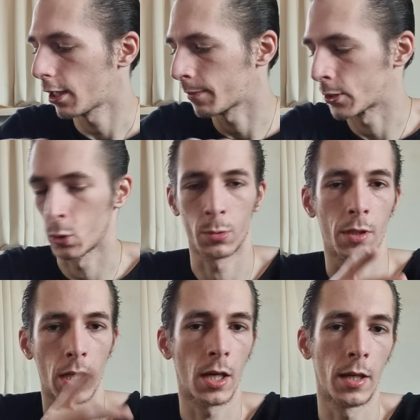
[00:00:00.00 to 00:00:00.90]

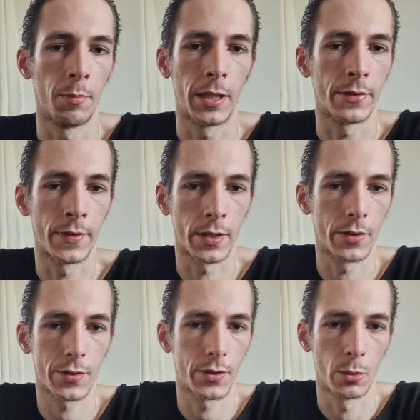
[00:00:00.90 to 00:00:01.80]
Normally
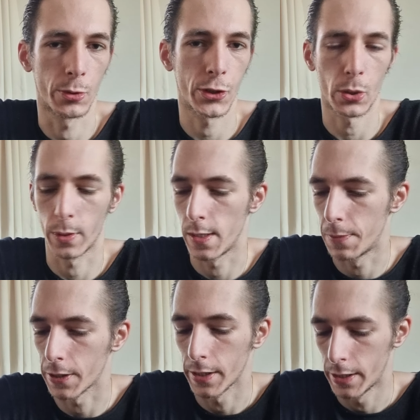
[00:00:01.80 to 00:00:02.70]
there's no story,
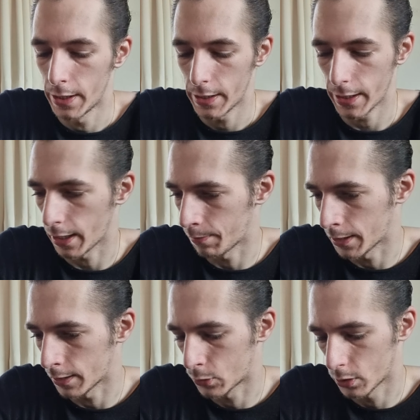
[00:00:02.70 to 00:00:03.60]
but hey,
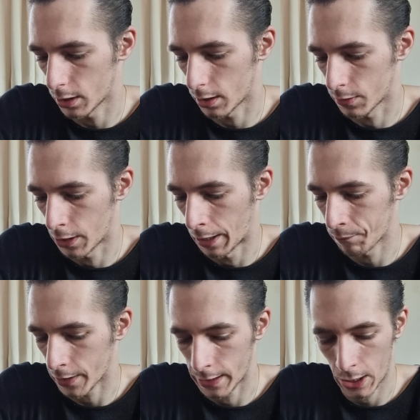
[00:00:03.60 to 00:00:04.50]
it took a little
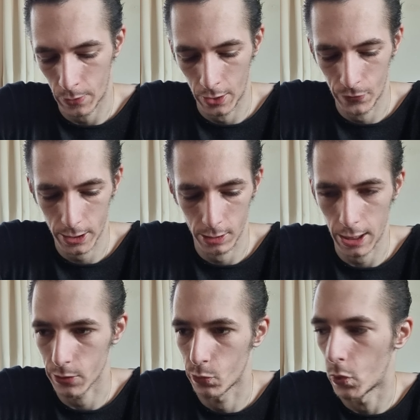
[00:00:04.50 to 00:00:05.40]
time, and now I figured
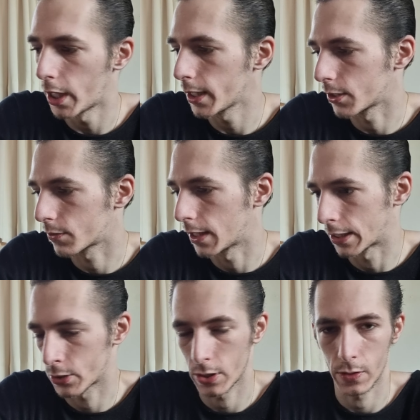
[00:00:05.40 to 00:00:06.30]
out why it
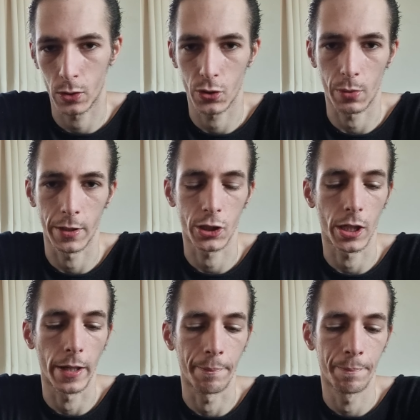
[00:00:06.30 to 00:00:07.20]
takes so much
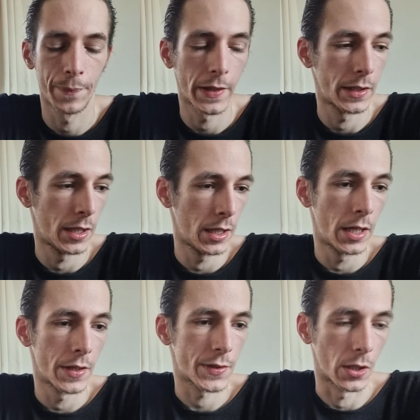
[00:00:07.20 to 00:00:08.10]
time.
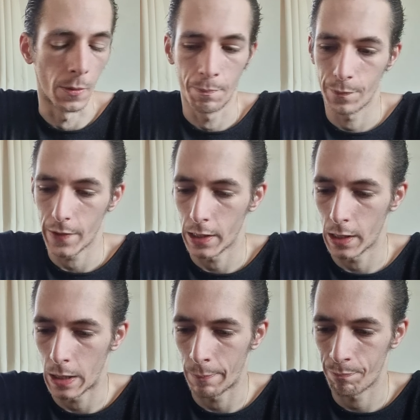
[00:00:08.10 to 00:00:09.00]
So,
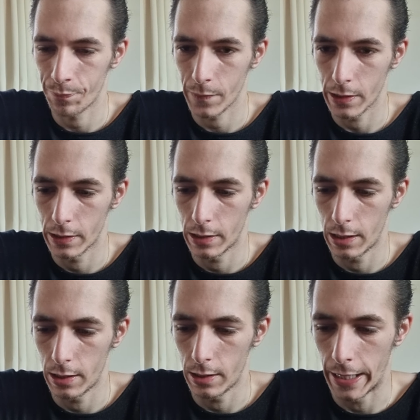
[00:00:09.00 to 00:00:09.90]

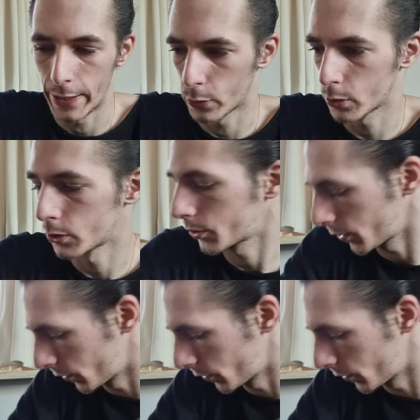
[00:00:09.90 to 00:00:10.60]
I ordered